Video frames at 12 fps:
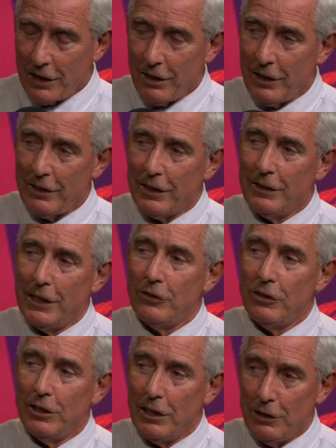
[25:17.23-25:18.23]
I think
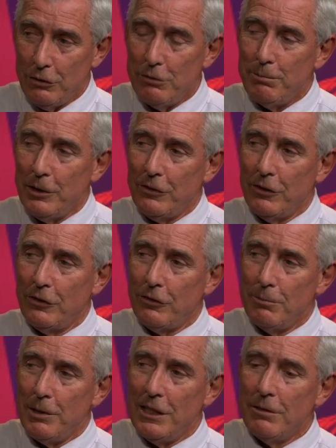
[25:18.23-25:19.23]
that's a good business
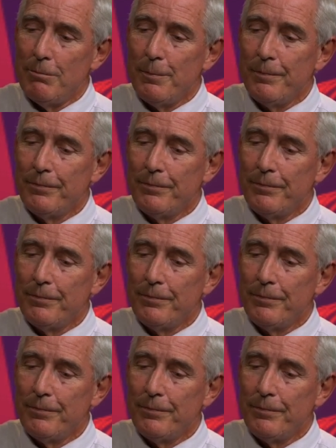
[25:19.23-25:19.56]
to be in.